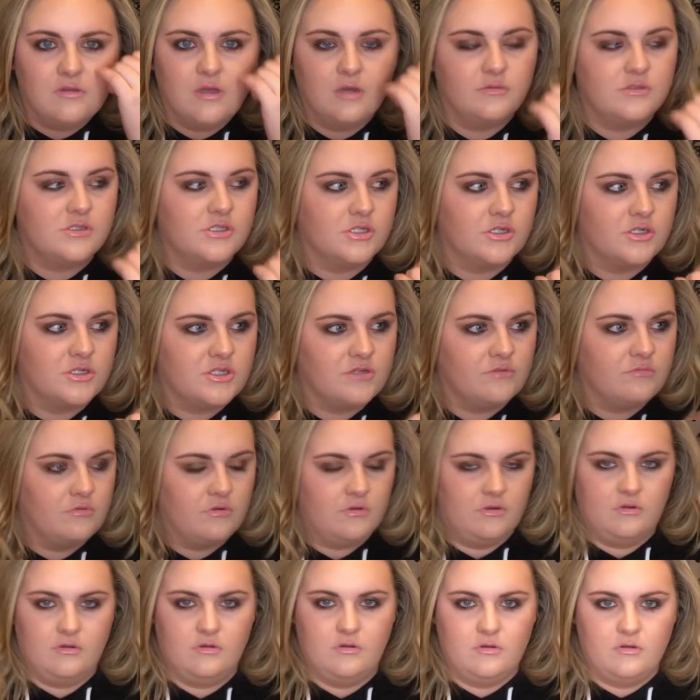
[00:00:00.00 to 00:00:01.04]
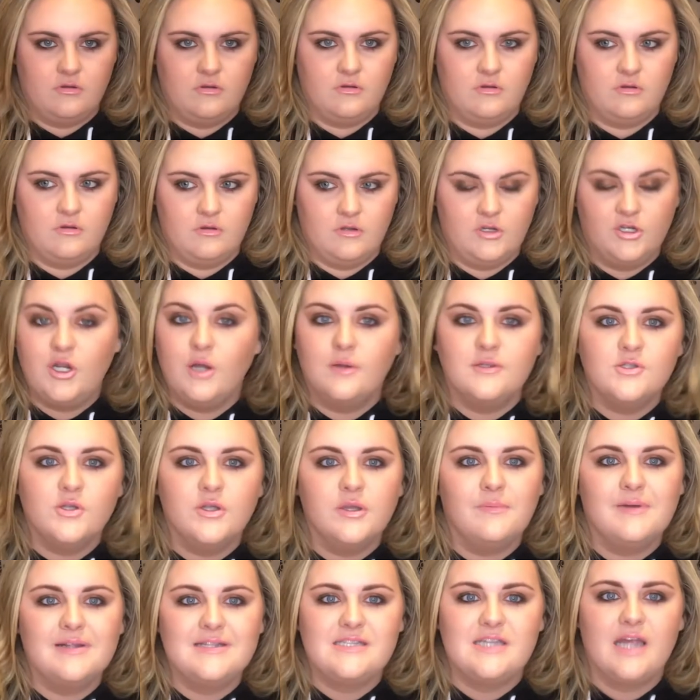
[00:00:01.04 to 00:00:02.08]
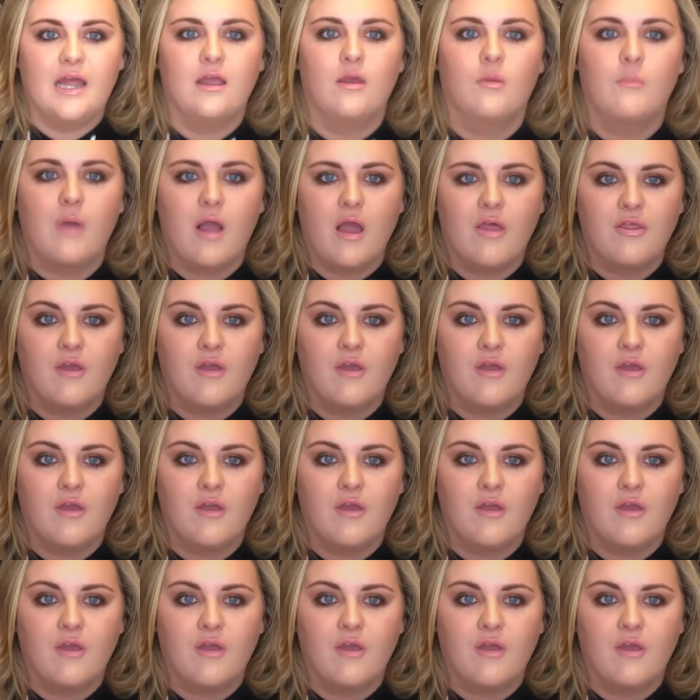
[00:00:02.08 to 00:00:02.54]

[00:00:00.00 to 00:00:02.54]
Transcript: No, it's Thursday. No, it's only Wednesday.